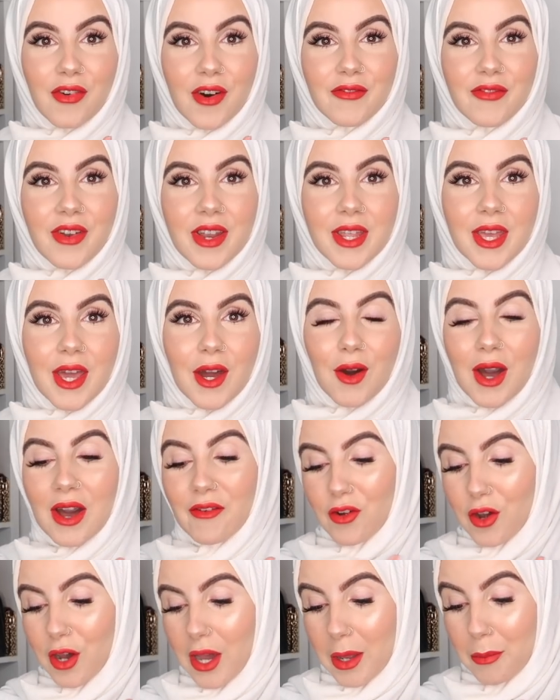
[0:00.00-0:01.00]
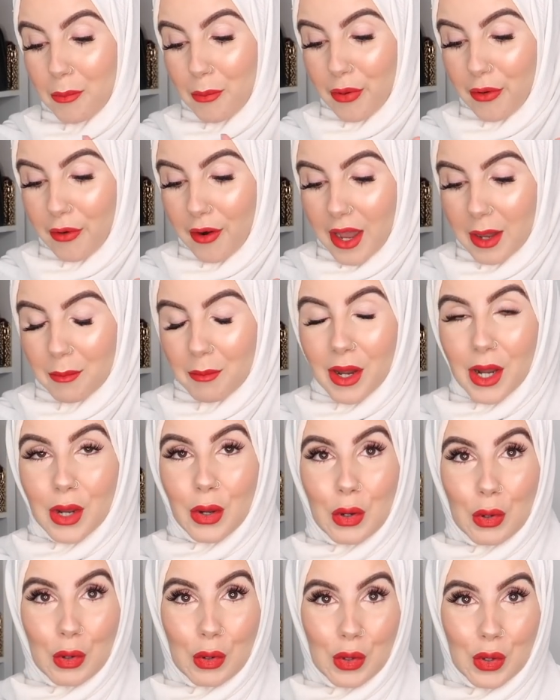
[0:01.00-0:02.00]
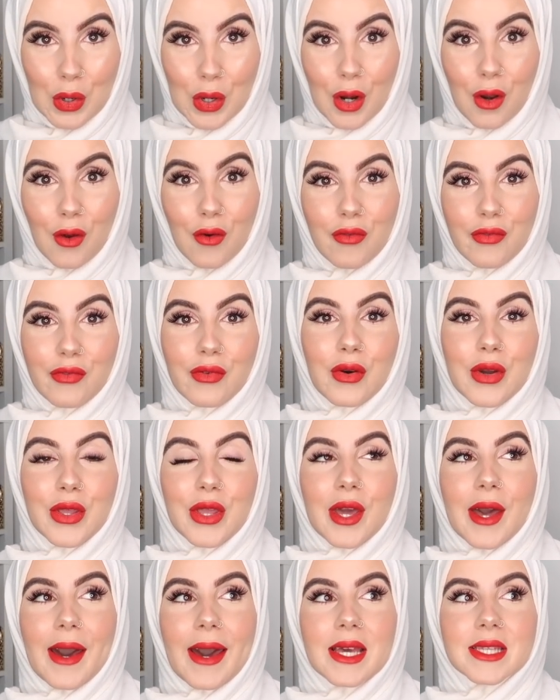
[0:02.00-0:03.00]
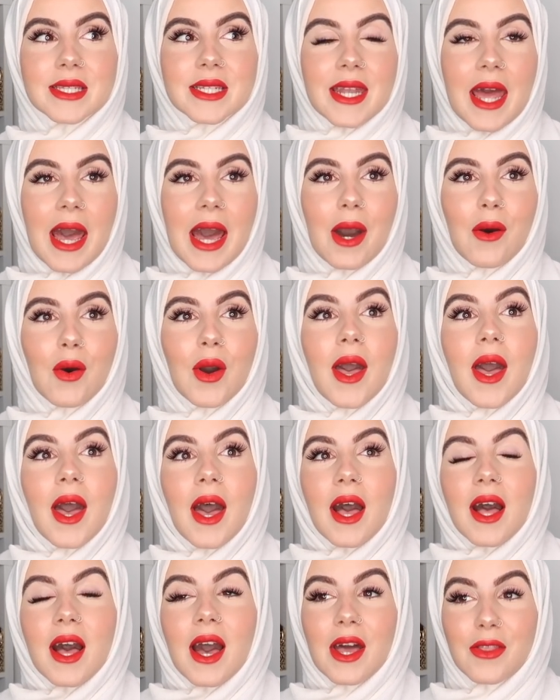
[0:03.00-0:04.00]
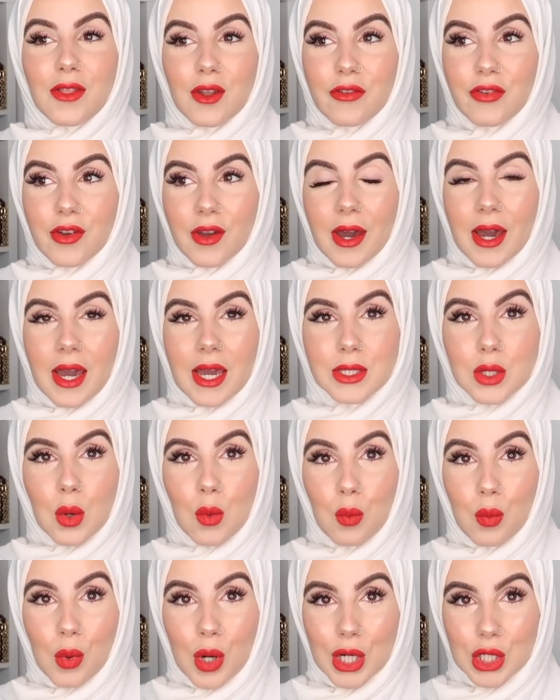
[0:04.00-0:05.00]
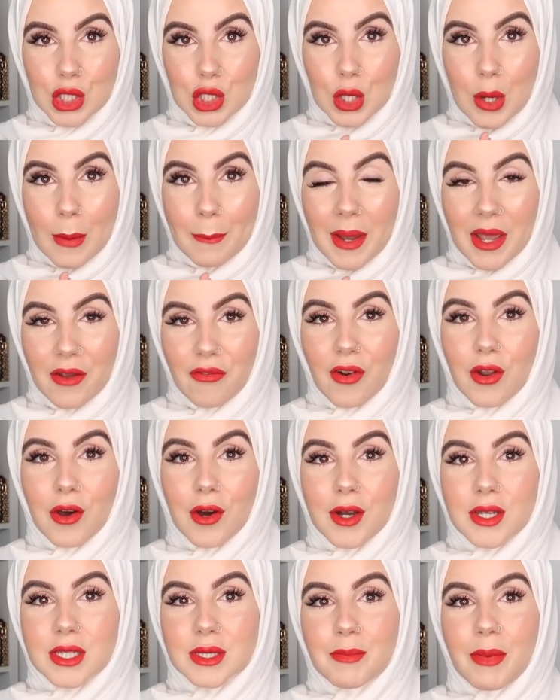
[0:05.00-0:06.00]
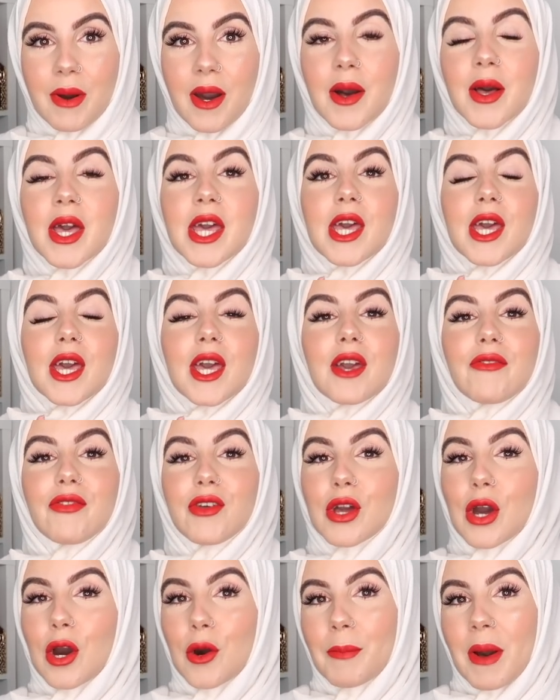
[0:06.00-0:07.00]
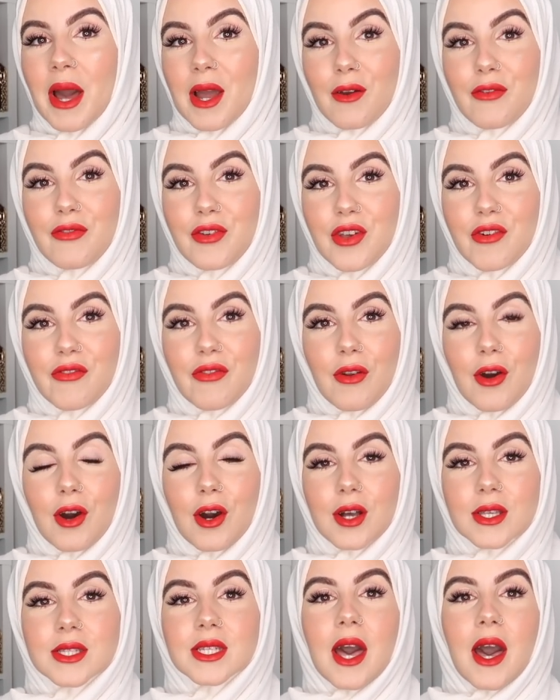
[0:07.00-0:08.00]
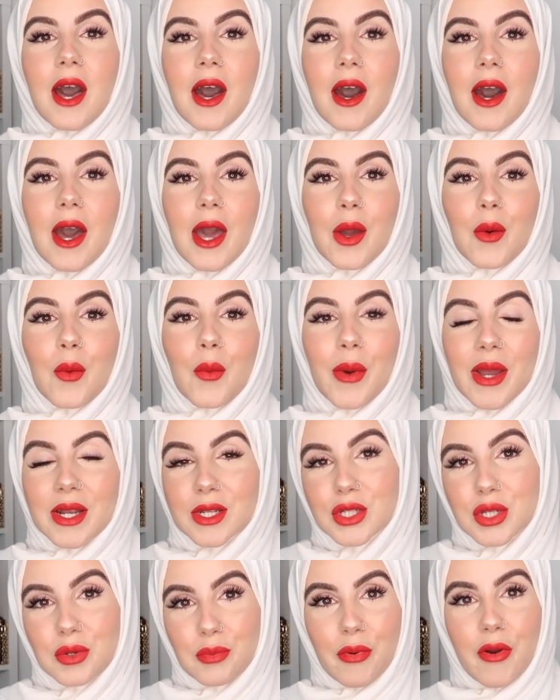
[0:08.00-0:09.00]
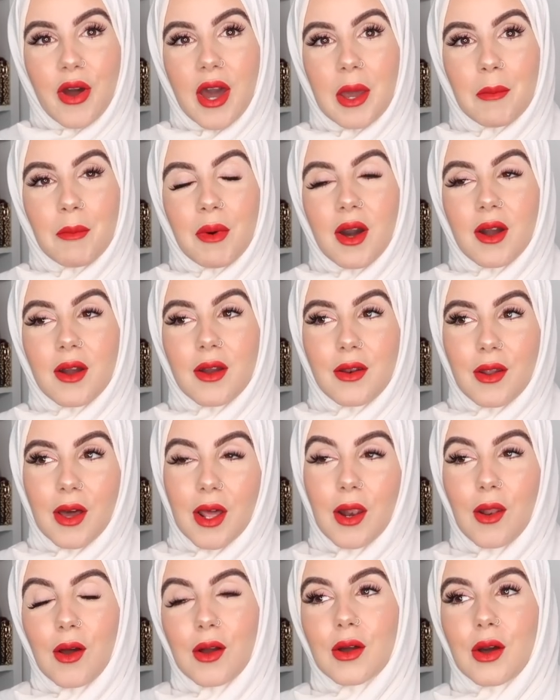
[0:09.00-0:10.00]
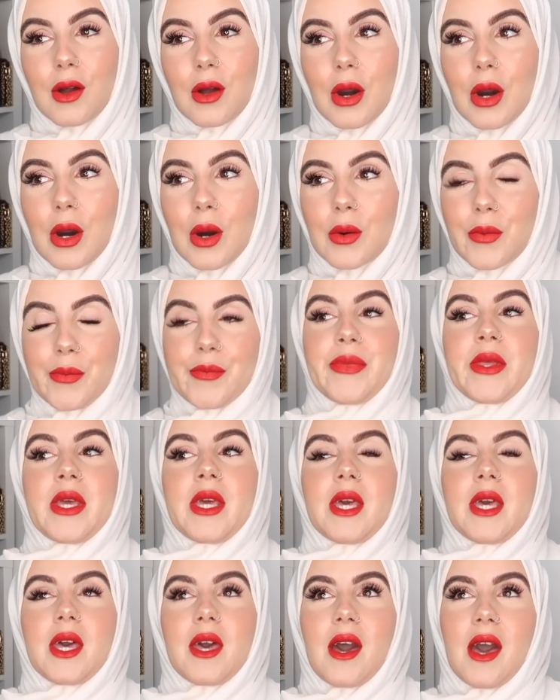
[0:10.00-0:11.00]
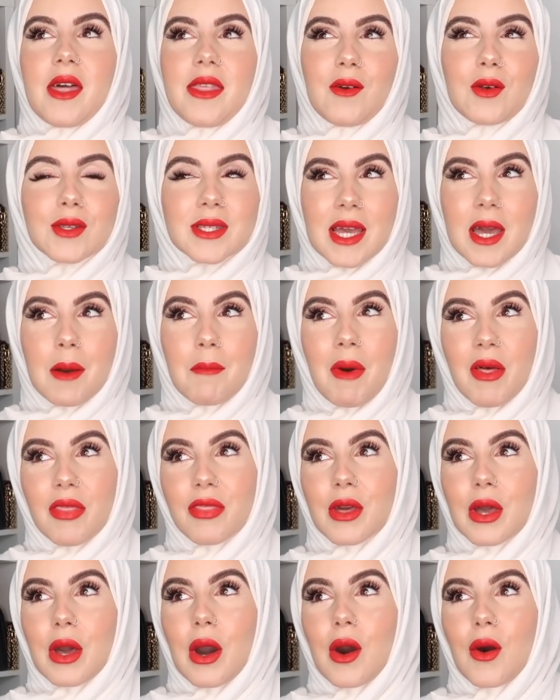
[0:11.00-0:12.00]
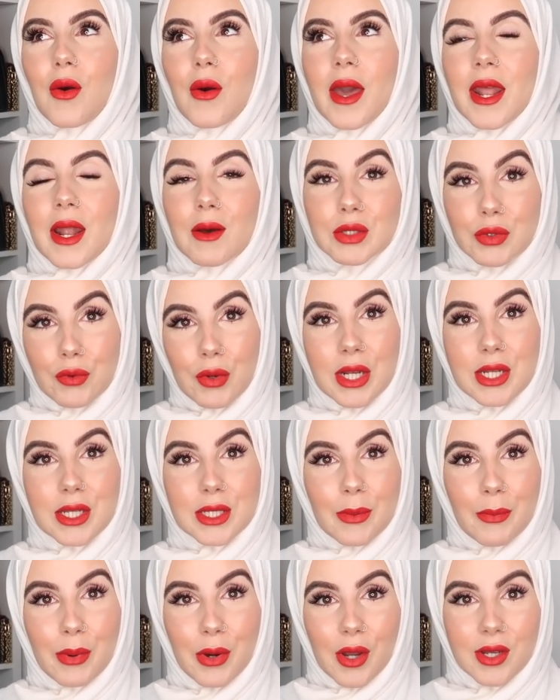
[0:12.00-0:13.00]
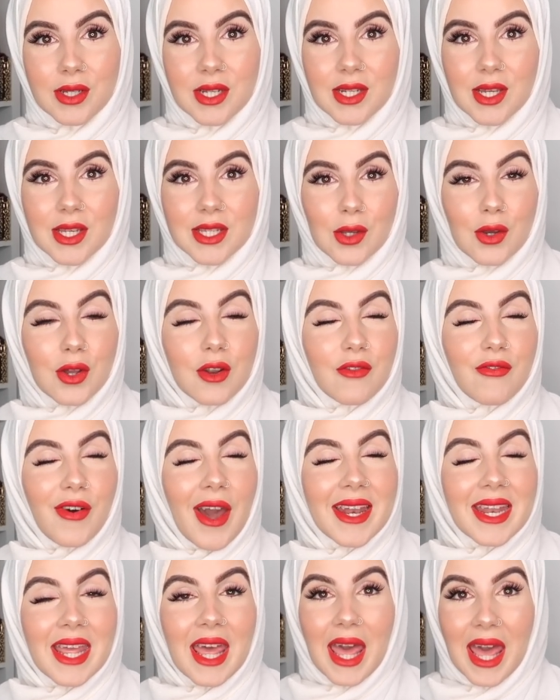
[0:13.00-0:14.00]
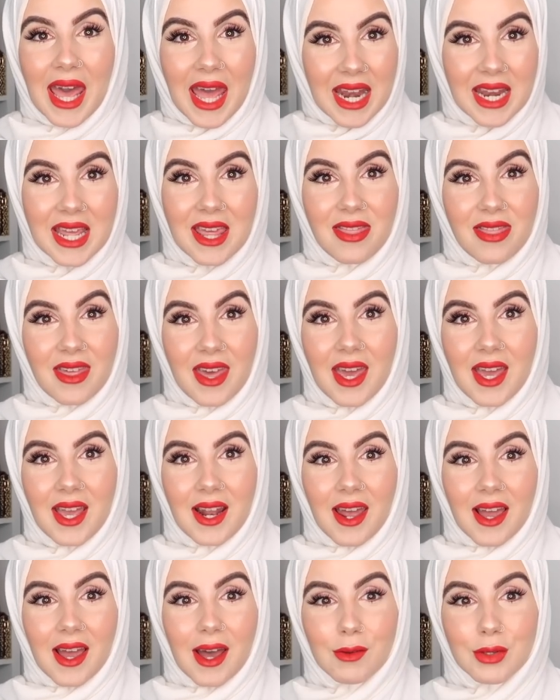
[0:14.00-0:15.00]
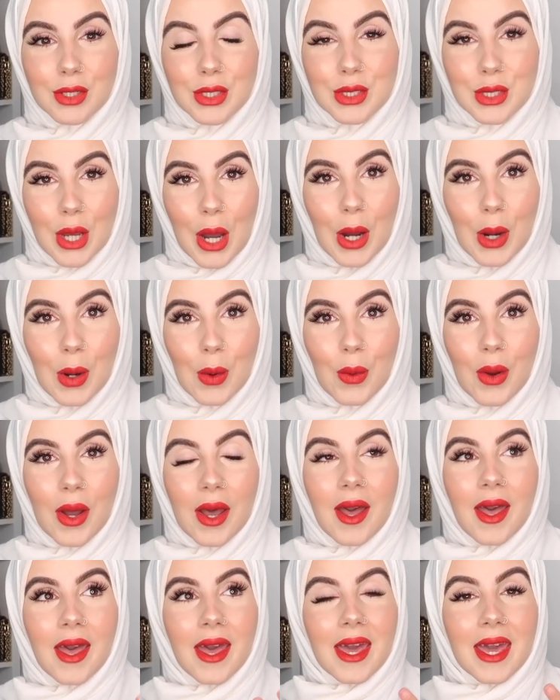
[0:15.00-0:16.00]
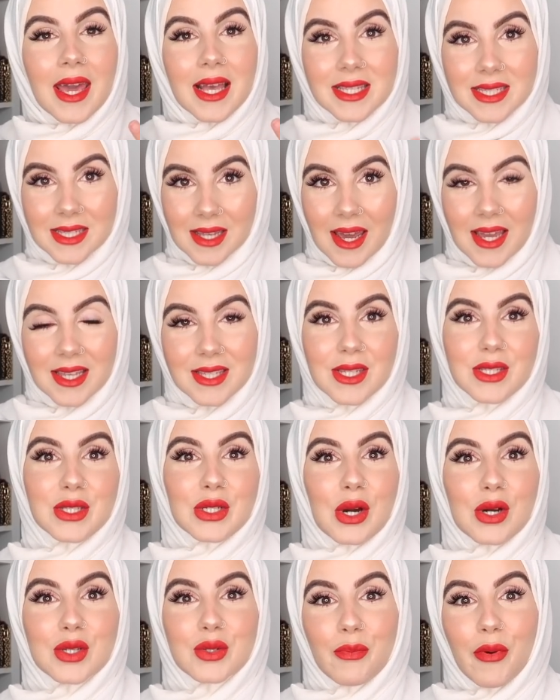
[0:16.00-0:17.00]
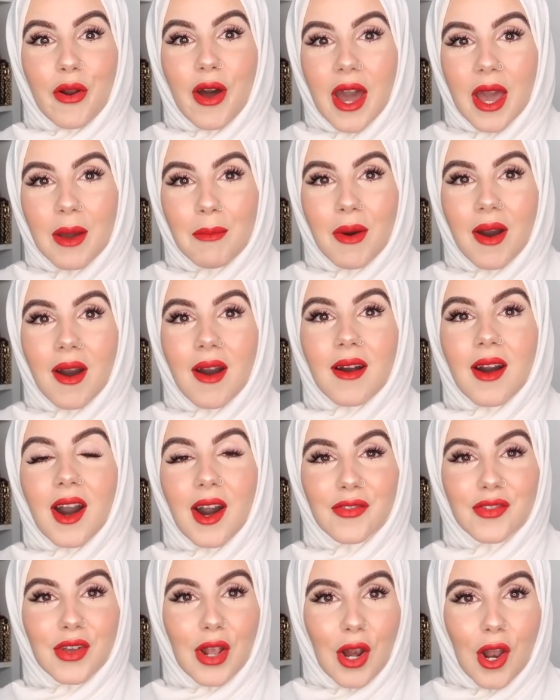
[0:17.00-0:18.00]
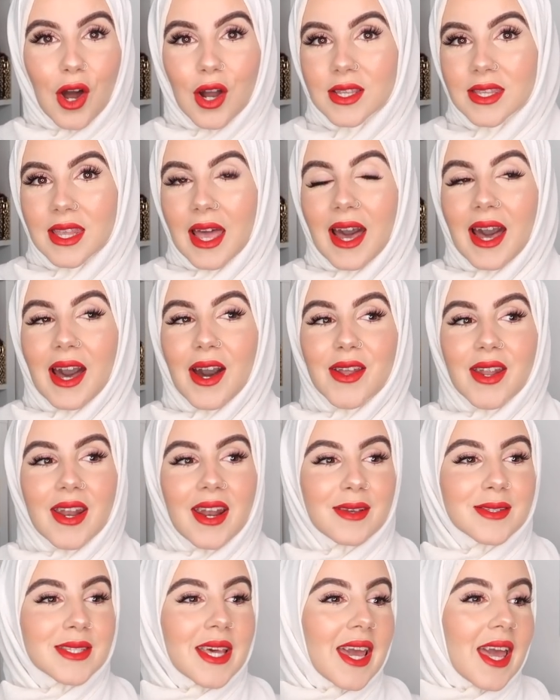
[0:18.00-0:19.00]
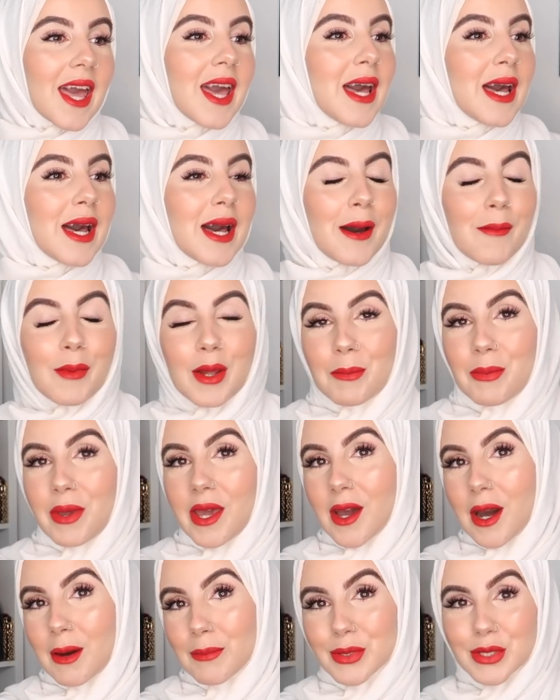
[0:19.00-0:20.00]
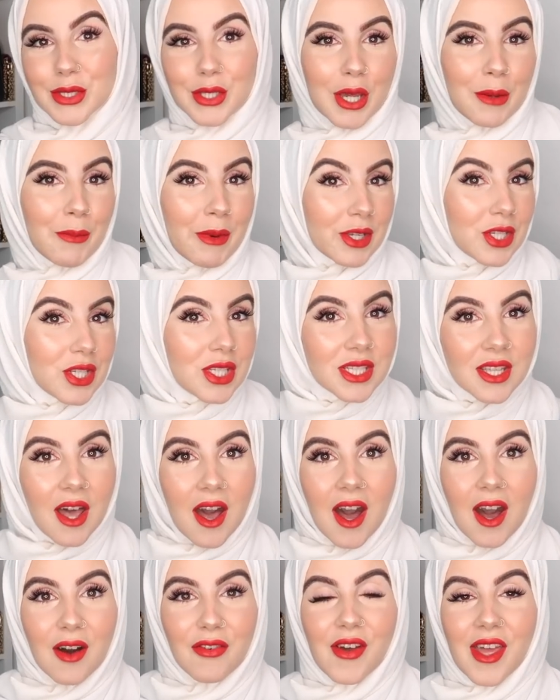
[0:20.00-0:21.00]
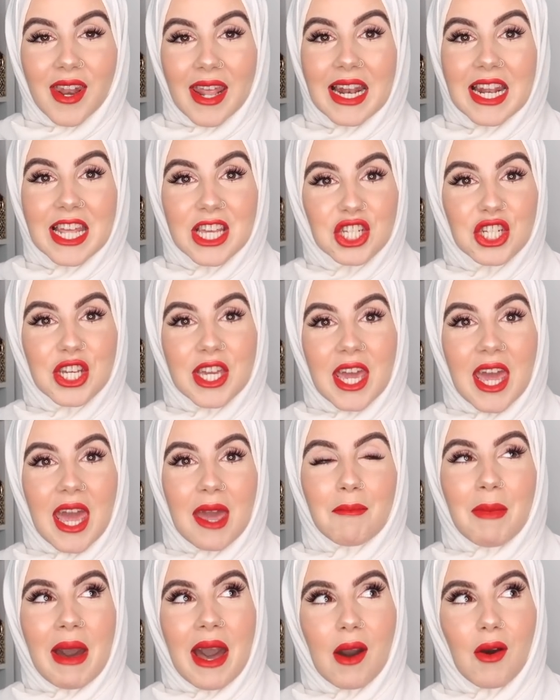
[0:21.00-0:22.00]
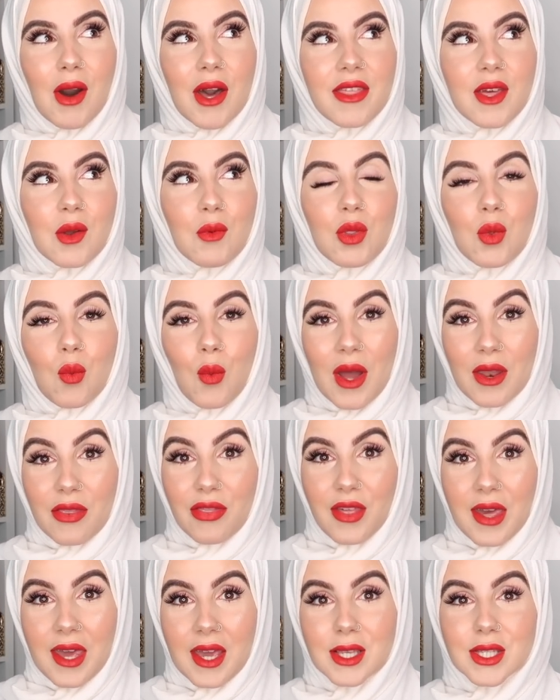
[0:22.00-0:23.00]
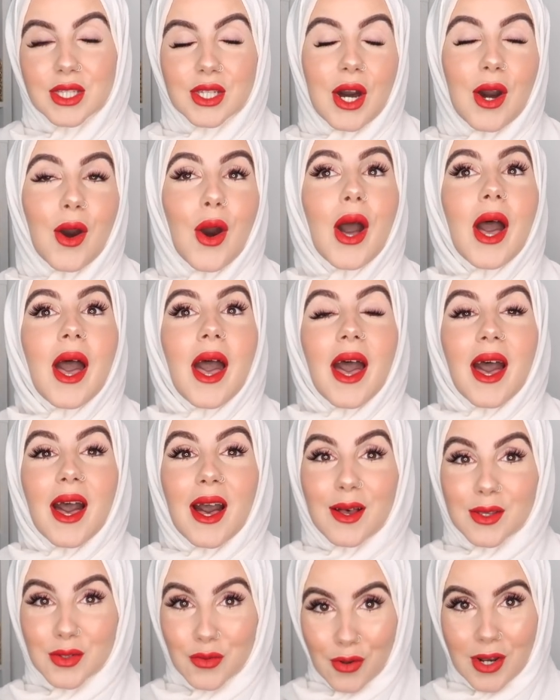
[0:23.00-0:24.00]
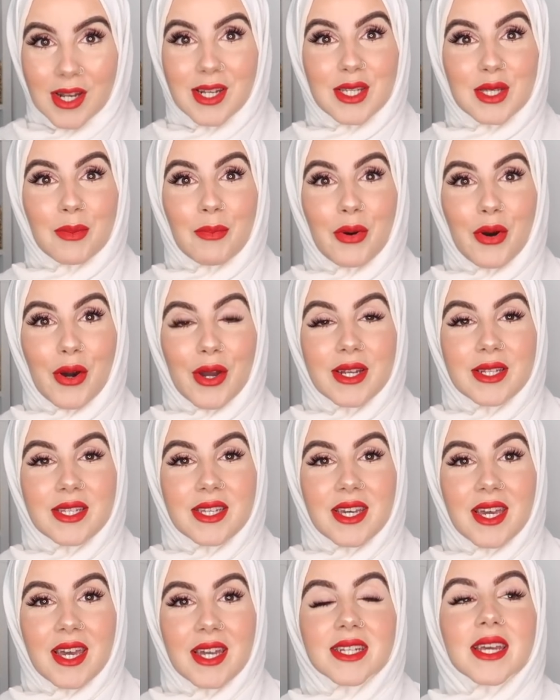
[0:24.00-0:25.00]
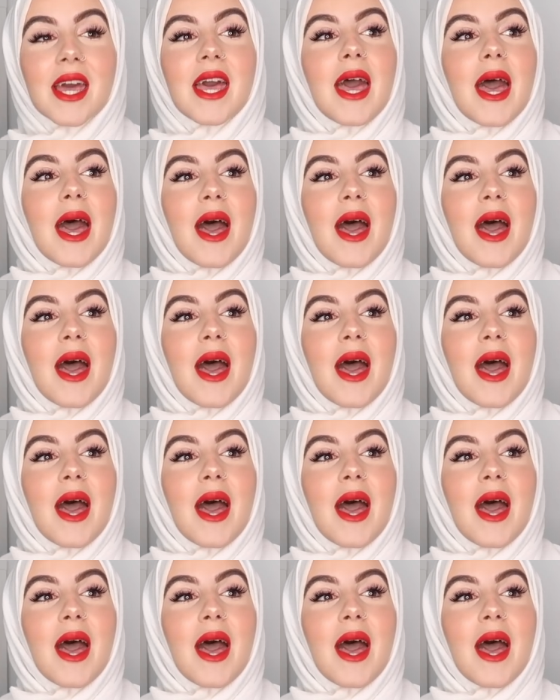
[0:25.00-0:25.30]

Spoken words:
fun video. I've got a Primark haul for you guys. Now I don't know if you guys watch my vlogs, but if you go back a few vlogs, I went to Primark not long ago. I think it was like a month ago, and I was really disappointed because I couldn't find anything. Like, I was so excited to go to Primark after lockdown, and I was like, I'm gonna pick up so much stuff, and I literally came out I think with one thing. So I was really disappointed.